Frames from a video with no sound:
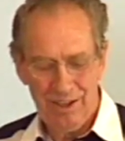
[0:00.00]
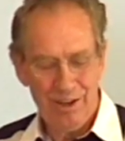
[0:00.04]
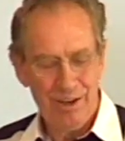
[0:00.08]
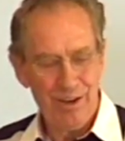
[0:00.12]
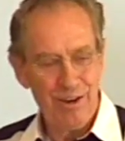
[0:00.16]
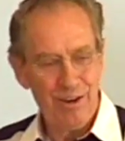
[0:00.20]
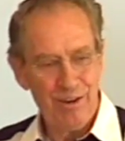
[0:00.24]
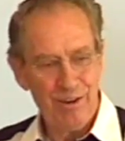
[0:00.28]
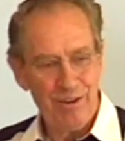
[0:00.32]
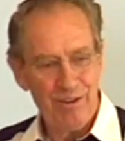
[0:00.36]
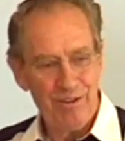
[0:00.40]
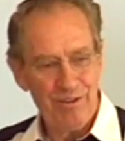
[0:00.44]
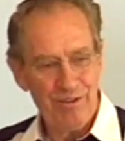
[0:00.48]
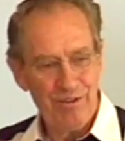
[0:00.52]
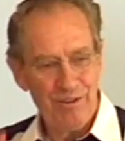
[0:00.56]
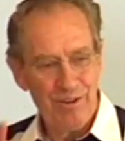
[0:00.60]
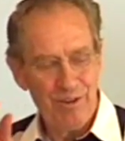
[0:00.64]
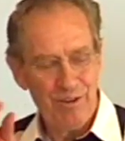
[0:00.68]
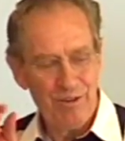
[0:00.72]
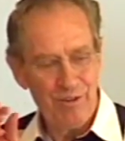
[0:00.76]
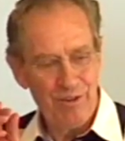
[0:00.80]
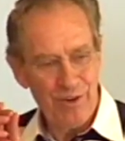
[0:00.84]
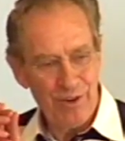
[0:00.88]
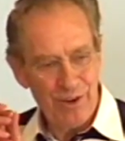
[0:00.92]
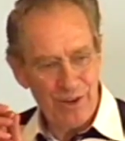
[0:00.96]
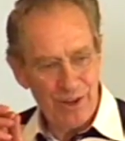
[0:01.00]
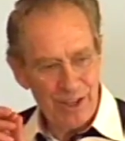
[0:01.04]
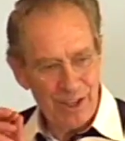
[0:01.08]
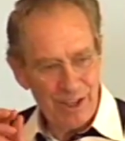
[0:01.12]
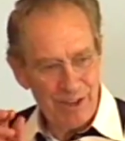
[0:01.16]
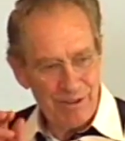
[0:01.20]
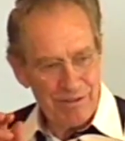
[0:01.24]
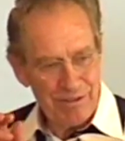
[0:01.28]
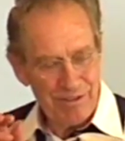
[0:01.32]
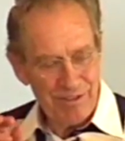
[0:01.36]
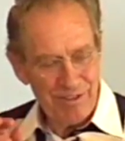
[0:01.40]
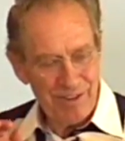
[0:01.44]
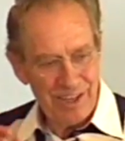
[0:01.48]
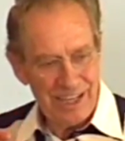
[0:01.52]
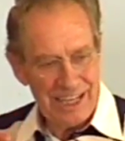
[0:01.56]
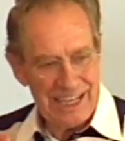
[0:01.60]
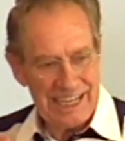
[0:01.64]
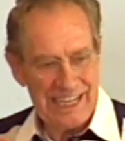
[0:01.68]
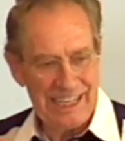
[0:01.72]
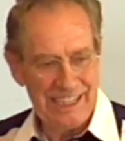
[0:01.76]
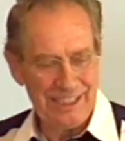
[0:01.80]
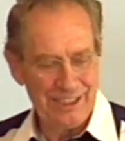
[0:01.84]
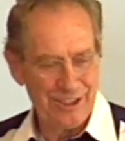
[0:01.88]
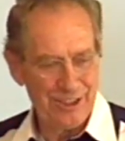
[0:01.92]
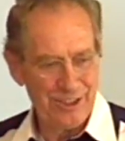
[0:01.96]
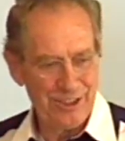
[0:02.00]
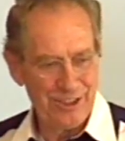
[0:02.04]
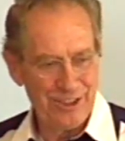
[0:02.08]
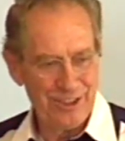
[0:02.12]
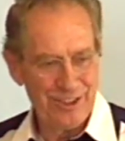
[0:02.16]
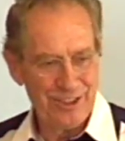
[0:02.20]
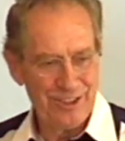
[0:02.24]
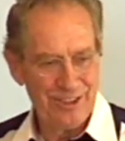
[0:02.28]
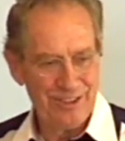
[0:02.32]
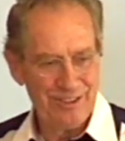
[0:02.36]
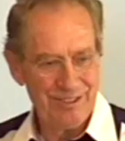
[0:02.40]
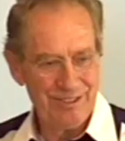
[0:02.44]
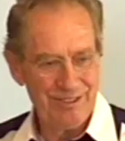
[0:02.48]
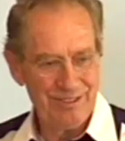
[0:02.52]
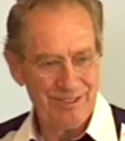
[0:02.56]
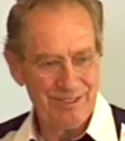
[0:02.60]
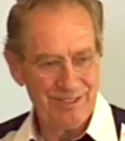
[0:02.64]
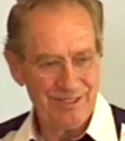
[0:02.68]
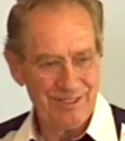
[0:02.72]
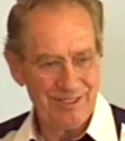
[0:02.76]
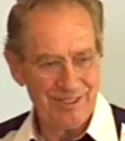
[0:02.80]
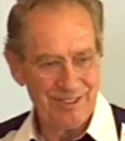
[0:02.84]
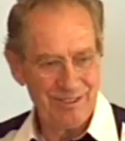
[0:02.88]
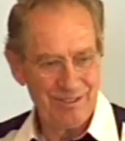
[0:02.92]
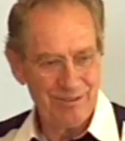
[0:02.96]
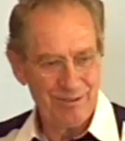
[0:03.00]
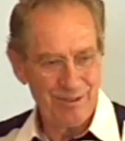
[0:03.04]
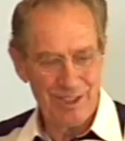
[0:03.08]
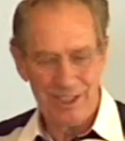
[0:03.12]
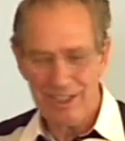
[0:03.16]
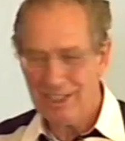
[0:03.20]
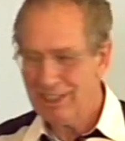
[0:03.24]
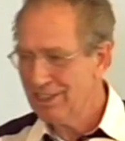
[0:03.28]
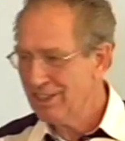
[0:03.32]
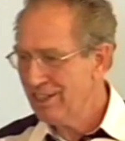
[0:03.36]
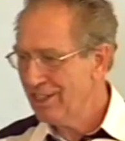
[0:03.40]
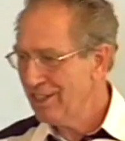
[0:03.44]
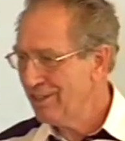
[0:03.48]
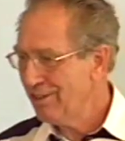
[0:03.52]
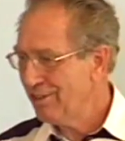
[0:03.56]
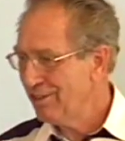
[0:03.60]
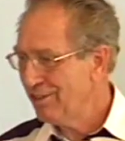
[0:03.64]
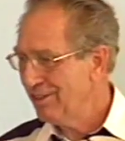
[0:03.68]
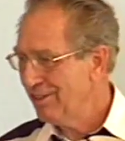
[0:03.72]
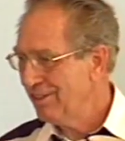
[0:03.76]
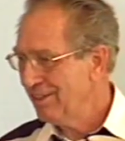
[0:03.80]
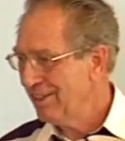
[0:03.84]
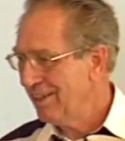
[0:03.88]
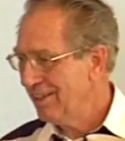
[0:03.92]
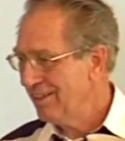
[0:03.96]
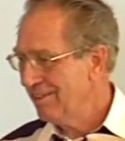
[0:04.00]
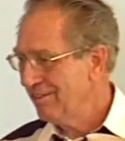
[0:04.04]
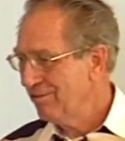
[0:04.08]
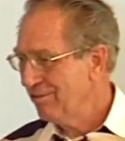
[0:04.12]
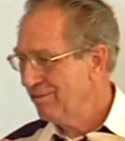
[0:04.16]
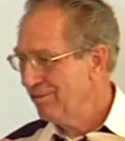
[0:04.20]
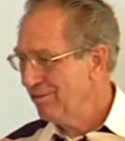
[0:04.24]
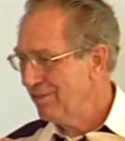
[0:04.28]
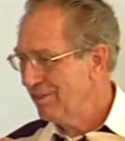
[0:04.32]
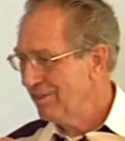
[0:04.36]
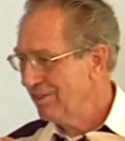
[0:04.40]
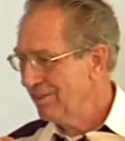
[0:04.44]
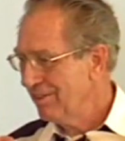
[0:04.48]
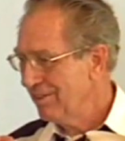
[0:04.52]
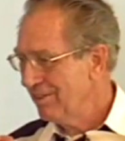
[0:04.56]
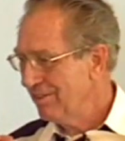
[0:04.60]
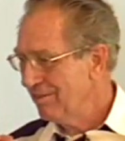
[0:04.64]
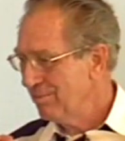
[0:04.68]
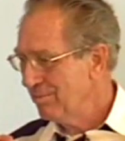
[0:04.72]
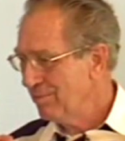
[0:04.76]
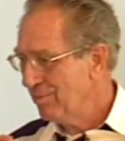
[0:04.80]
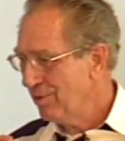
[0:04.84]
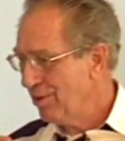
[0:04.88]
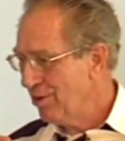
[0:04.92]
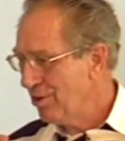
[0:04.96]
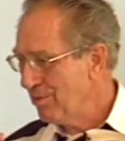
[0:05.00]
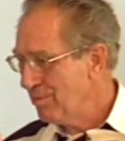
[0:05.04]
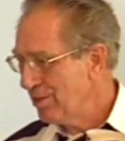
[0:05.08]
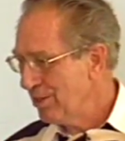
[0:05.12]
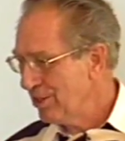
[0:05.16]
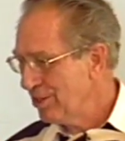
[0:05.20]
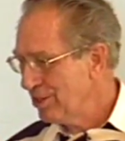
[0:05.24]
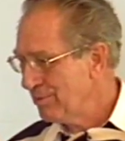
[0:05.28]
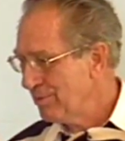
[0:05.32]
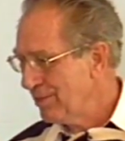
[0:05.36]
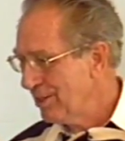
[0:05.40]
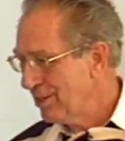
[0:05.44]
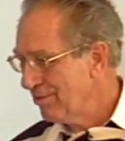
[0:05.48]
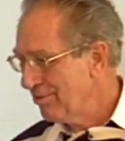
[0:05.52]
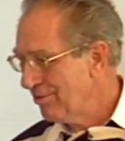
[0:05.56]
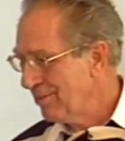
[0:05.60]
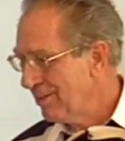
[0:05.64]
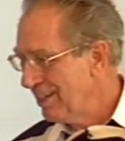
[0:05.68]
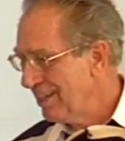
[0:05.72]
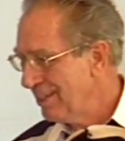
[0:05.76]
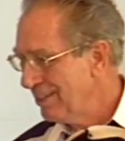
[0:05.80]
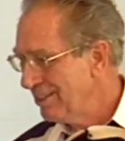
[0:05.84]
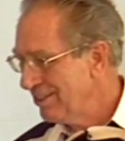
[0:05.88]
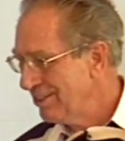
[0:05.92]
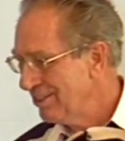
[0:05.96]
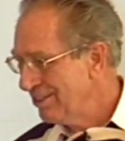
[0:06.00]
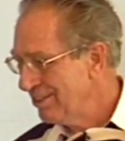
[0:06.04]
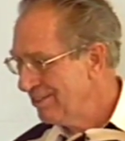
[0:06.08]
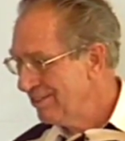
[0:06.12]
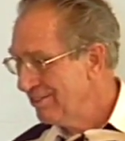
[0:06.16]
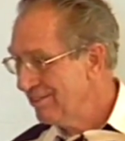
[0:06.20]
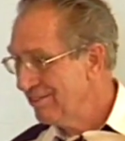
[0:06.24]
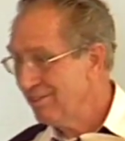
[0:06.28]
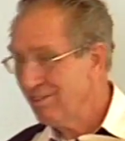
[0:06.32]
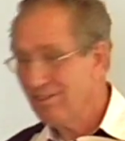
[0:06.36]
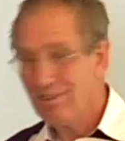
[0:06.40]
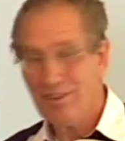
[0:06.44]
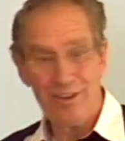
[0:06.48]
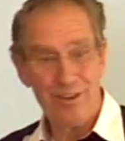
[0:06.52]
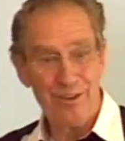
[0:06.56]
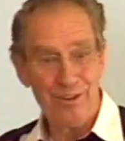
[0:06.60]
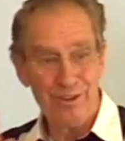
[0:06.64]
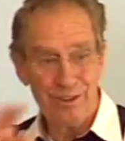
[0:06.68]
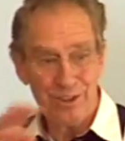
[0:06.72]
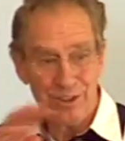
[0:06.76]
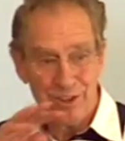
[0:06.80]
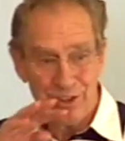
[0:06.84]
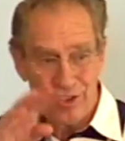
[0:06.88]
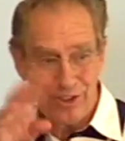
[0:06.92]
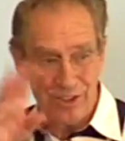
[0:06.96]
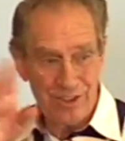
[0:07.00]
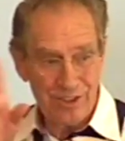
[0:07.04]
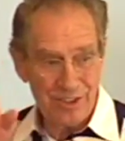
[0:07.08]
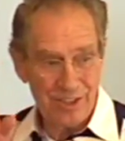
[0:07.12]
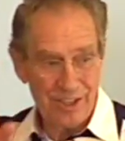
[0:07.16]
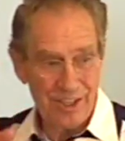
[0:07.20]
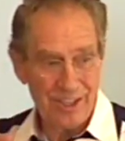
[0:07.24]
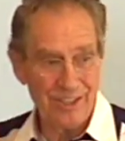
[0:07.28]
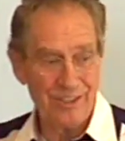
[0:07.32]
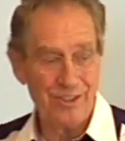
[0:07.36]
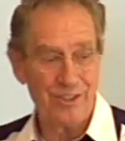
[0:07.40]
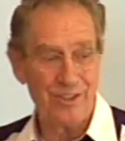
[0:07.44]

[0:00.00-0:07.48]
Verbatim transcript: For the flesh. What I tell you, Paul means by the flesh? The old sin nature, see?